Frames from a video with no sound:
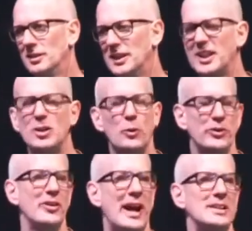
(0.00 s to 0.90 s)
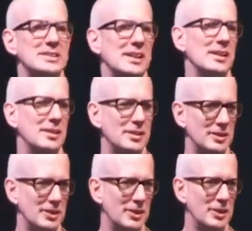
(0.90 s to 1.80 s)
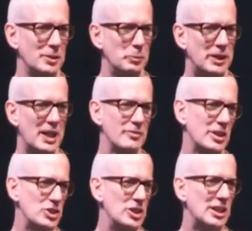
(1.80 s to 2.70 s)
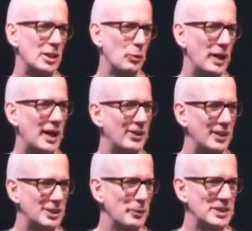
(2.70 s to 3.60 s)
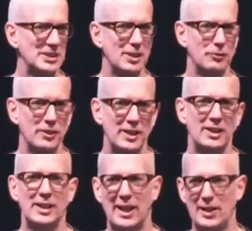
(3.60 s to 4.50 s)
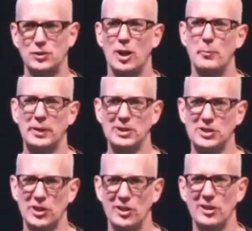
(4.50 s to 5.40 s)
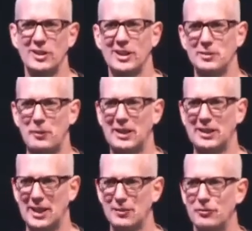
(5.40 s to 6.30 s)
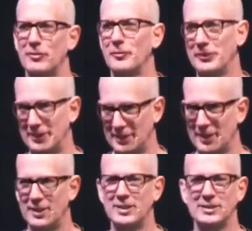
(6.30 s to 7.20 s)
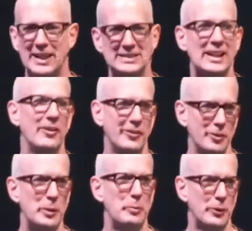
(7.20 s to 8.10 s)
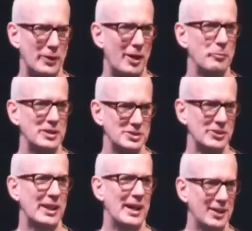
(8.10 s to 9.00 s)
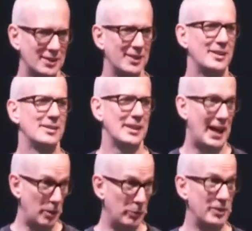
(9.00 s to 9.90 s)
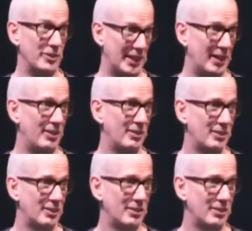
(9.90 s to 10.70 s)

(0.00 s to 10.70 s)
And I know what they're asking, but kind of in a cheeky way, I think to myself, yeah, dropping a turd in my life, that's hell to the people around me. So yeah, I believe in hell.